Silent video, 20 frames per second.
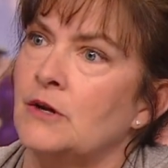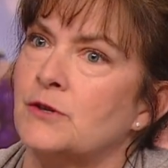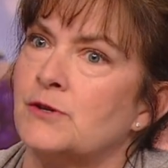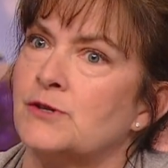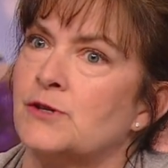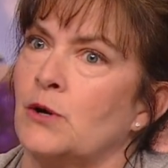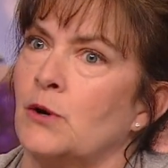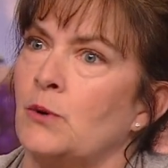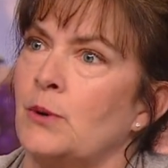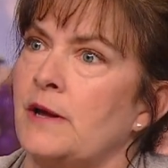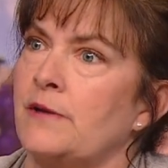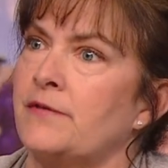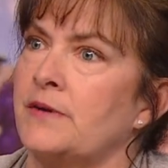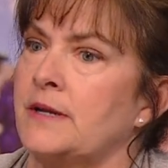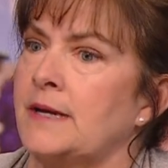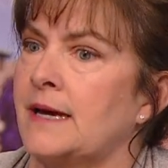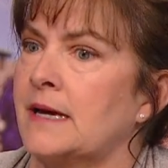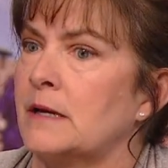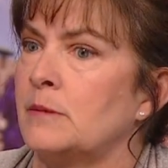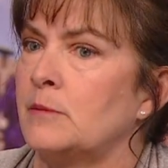So if
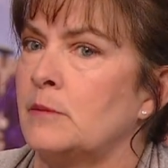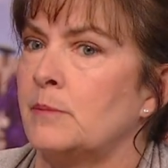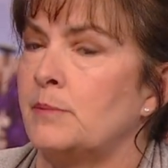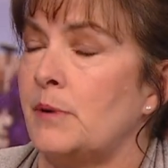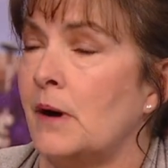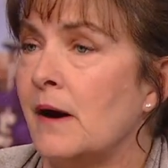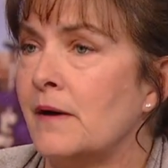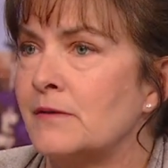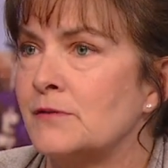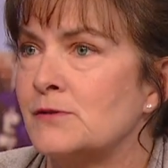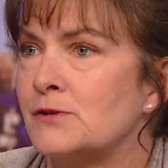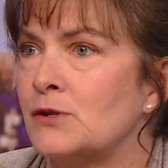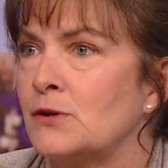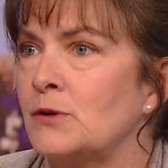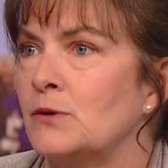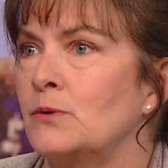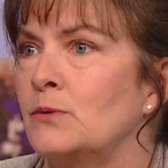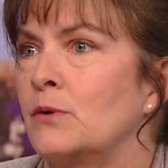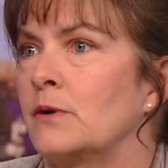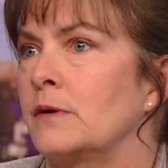an animal bothers
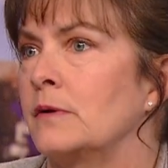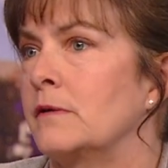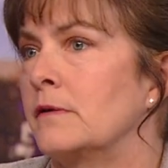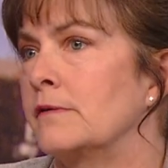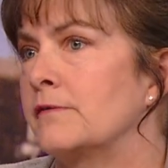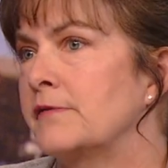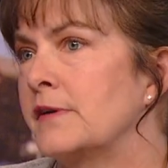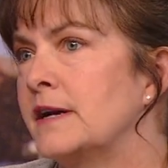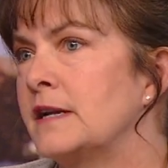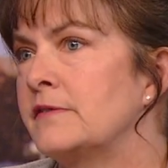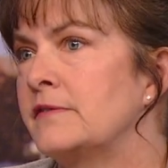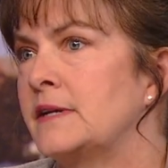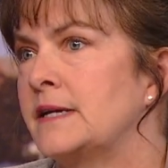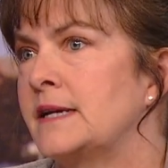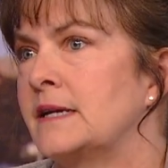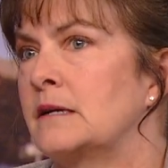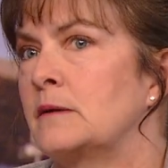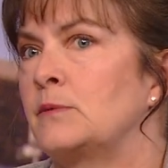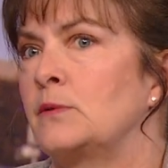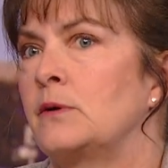you or you're afraid of an
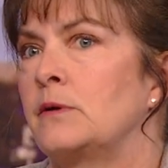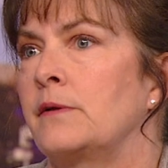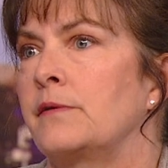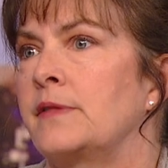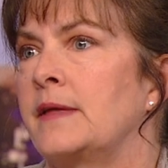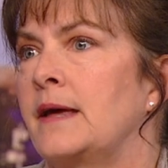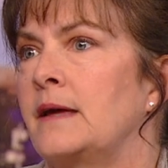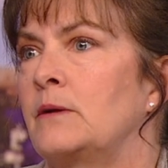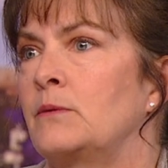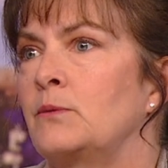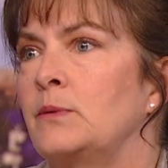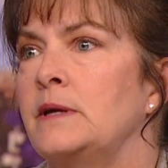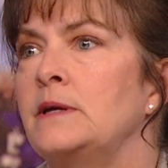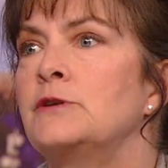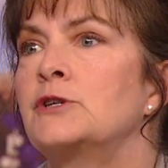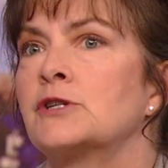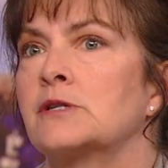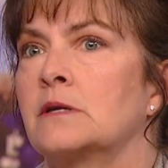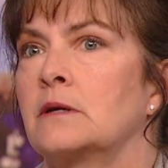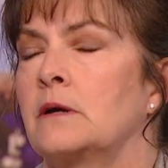animal, then
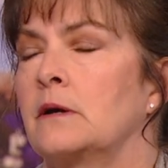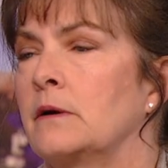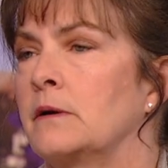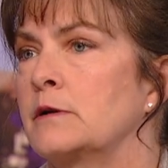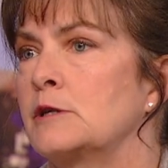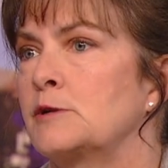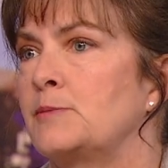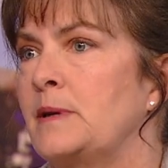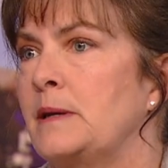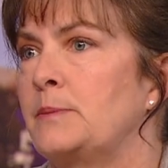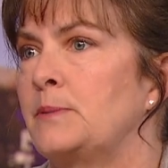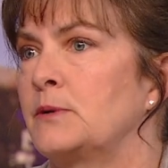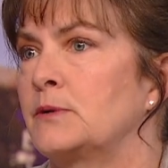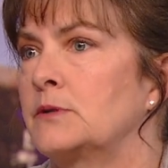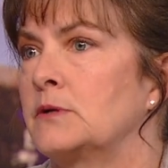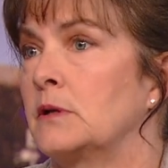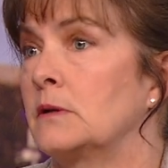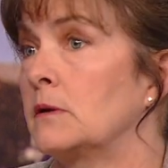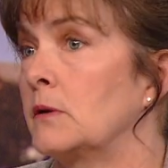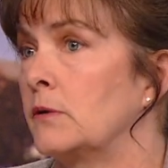we just encourage people
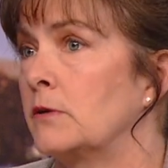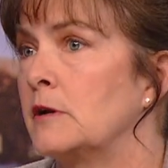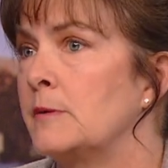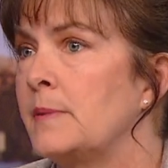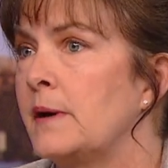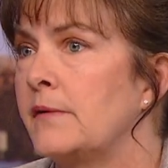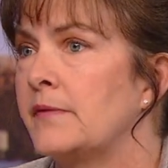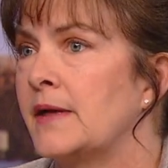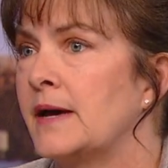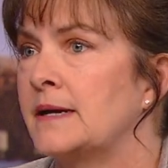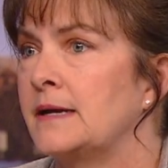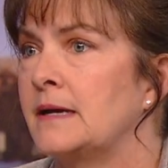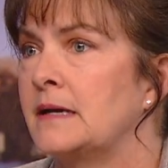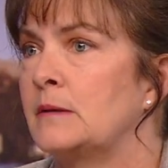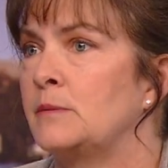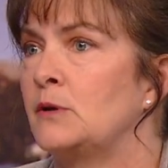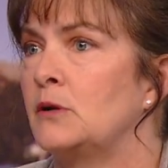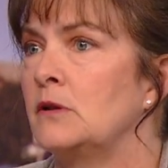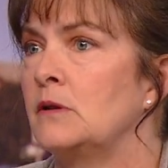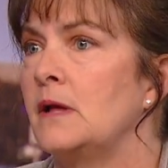to learn about that
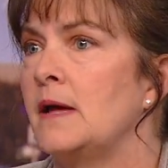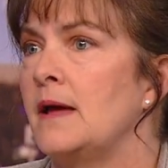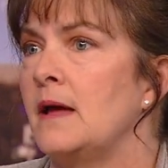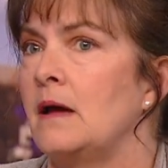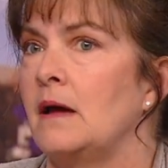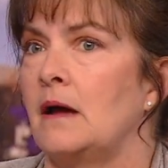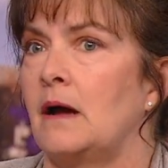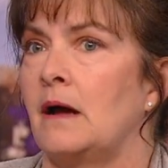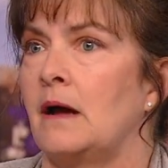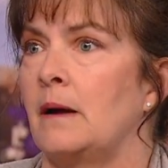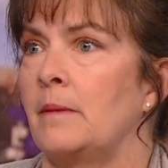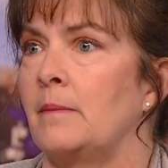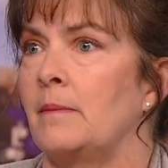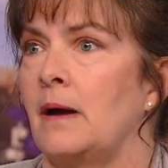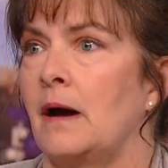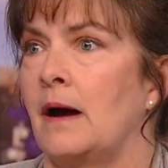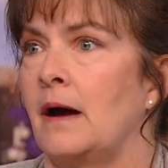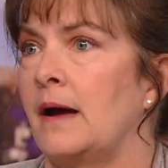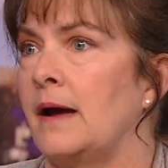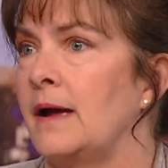animal. Um,
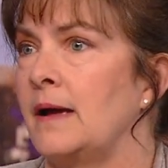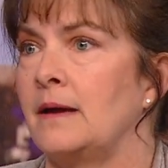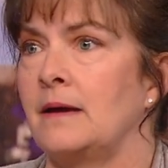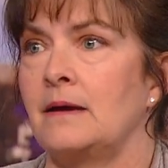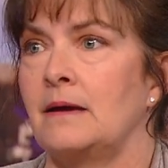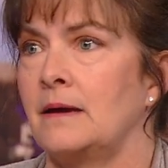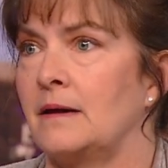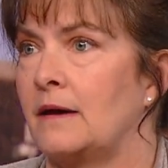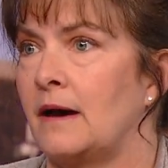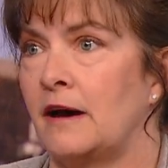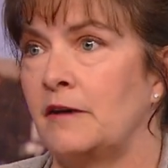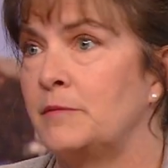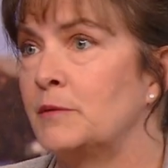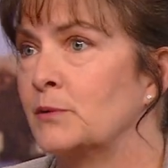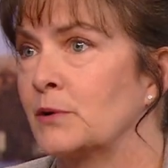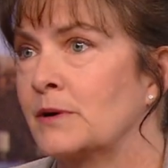I, I've been